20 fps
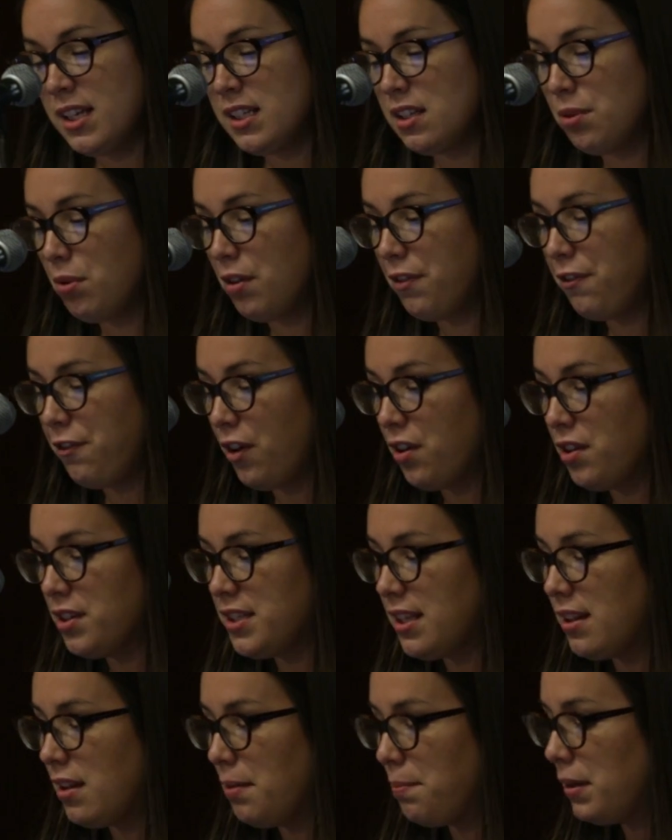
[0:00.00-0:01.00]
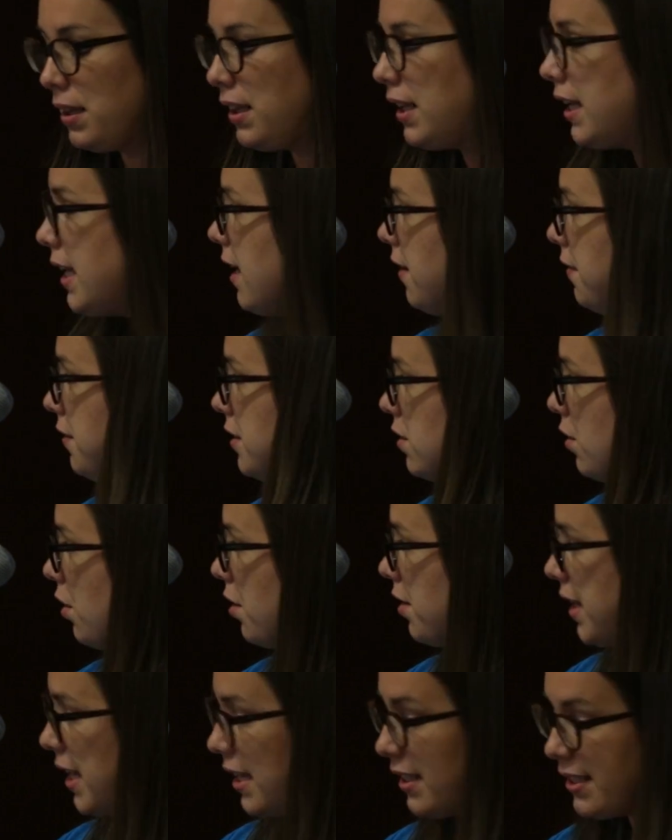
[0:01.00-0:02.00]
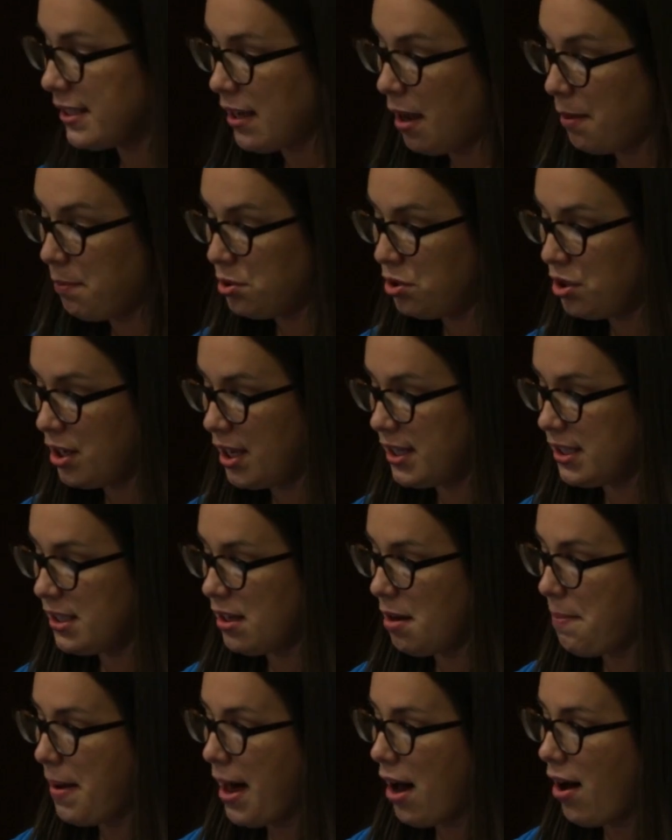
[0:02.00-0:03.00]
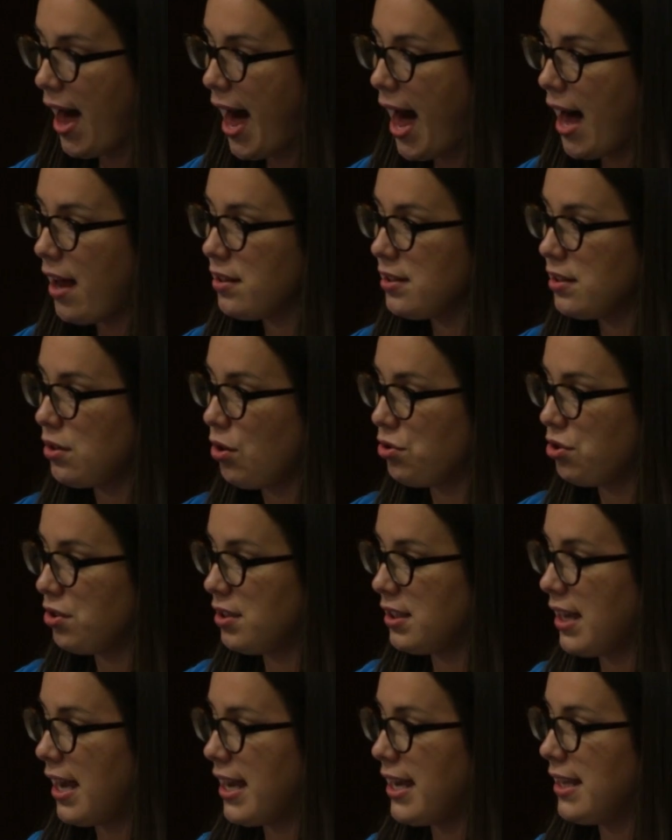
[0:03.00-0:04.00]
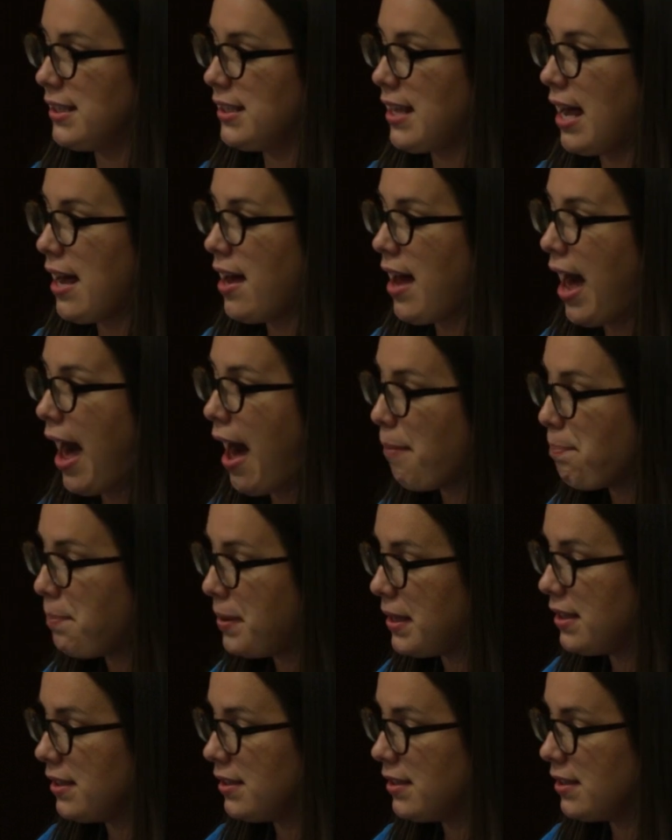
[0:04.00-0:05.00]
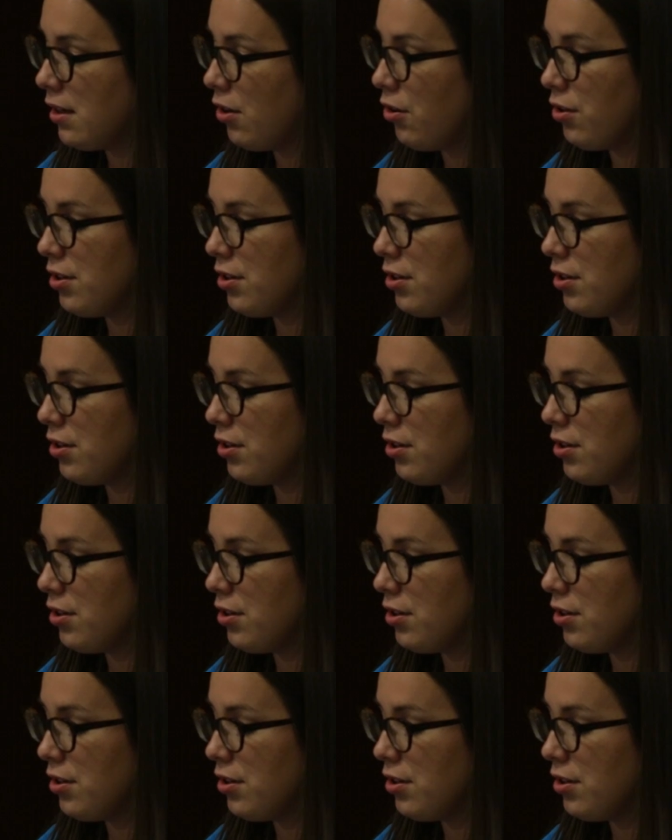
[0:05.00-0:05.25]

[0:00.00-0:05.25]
to refer to the beliefs or the assumptions about how social science happens,